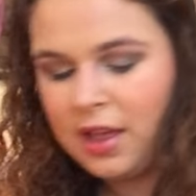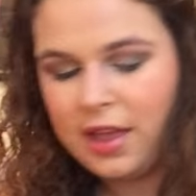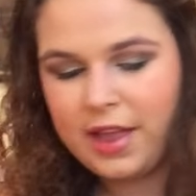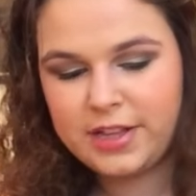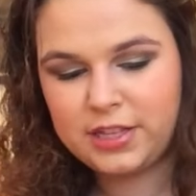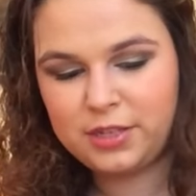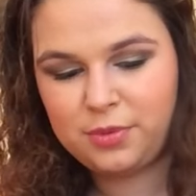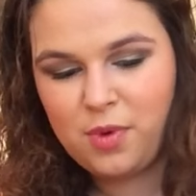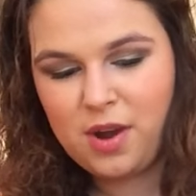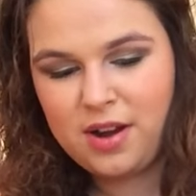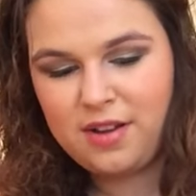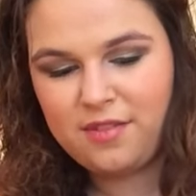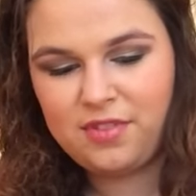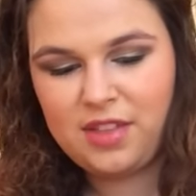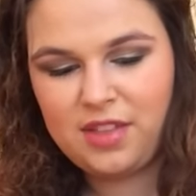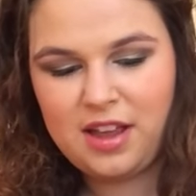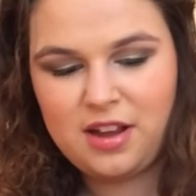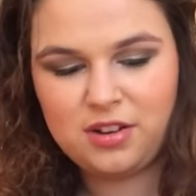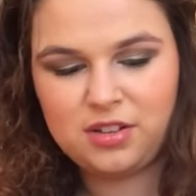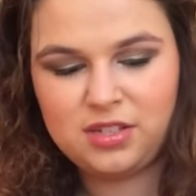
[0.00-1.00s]
it's one of
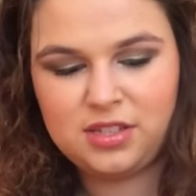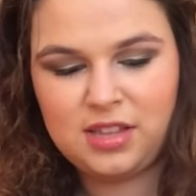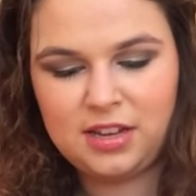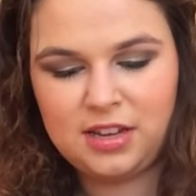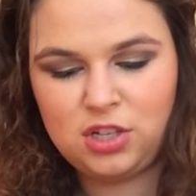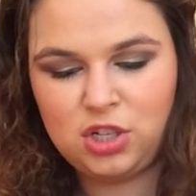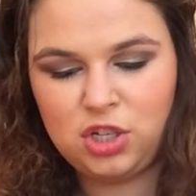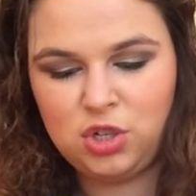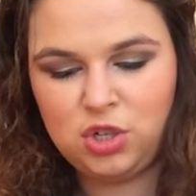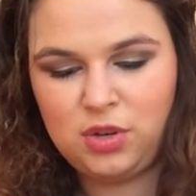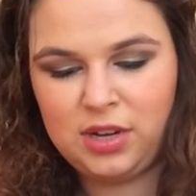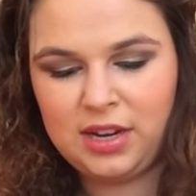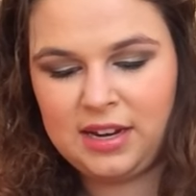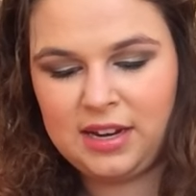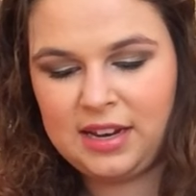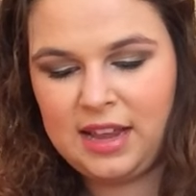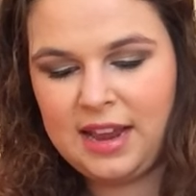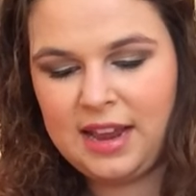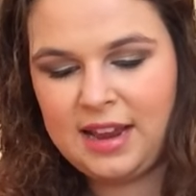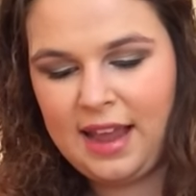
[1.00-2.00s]
theirs that you
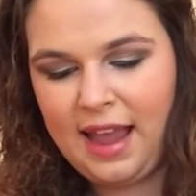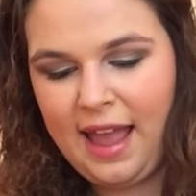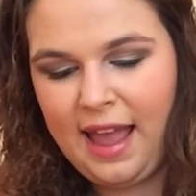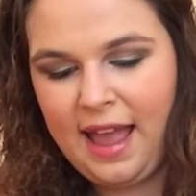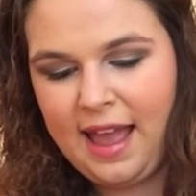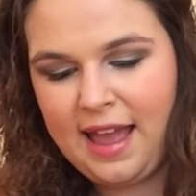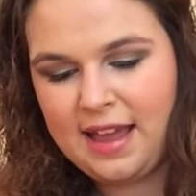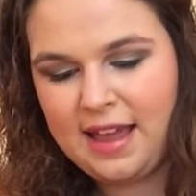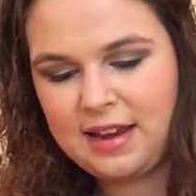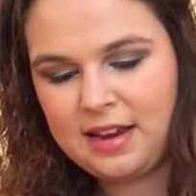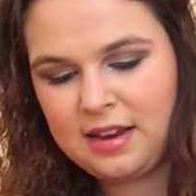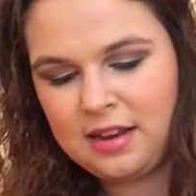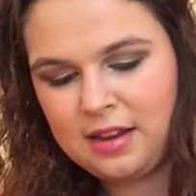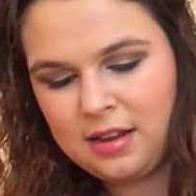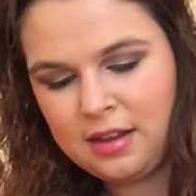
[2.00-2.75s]
can like add.